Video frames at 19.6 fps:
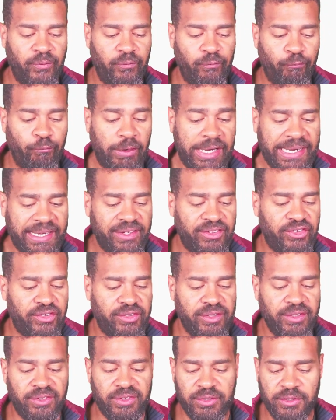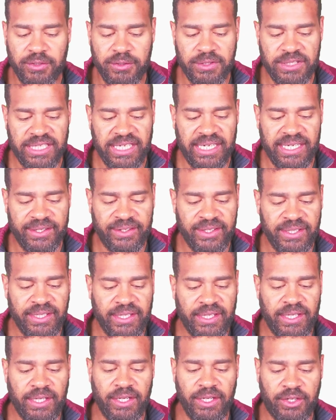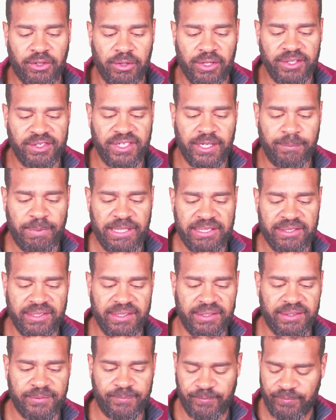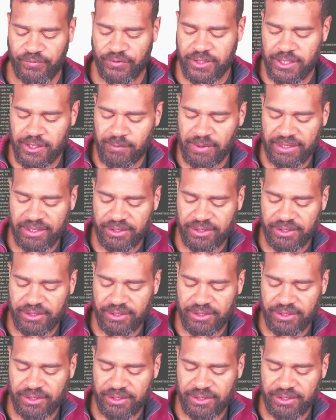rich scorecard across our business, can't we?